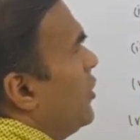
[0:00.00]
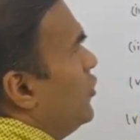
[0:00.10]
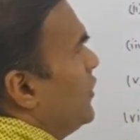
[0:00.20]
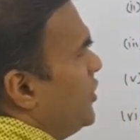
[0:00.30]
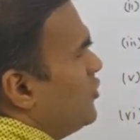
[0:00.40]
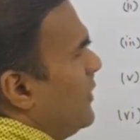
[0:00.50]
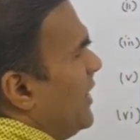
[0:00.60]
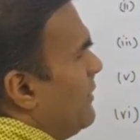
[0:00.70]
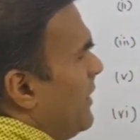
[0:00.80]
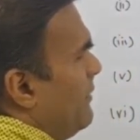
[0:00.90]
You need to
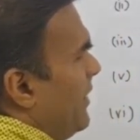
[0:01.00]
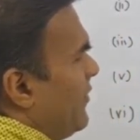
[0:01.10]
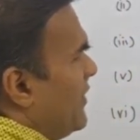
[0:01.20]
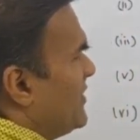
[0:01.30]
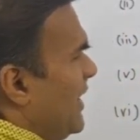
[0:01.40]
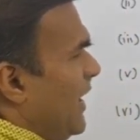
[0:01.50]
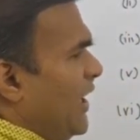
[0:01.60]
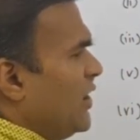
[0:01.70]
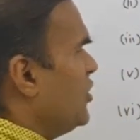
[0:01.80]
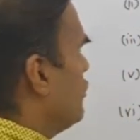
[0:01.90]
multiply matrix
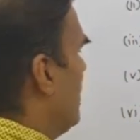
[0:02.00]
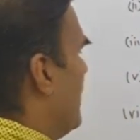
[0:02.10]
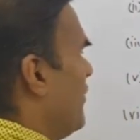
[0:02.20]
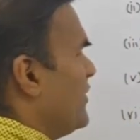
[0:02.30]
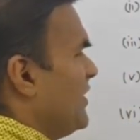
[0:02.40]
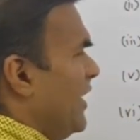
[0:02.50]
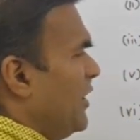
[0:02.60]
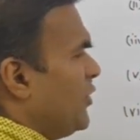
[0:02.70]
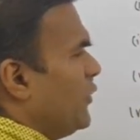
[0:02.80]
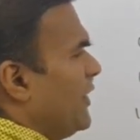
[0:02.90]
A into matrix
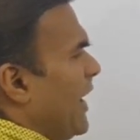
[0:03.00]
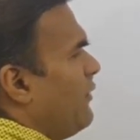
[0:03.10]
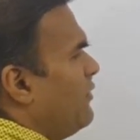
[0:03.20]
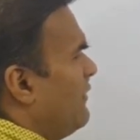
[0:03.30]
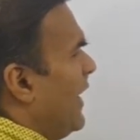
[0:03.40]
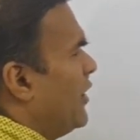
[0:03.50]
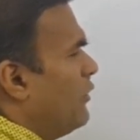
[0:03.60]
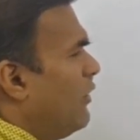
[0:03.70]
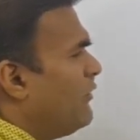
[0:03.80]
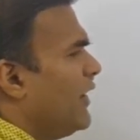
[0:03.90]
A to derive the value
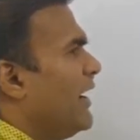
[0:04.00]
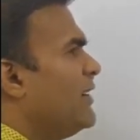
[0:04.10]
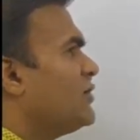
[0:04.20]
of A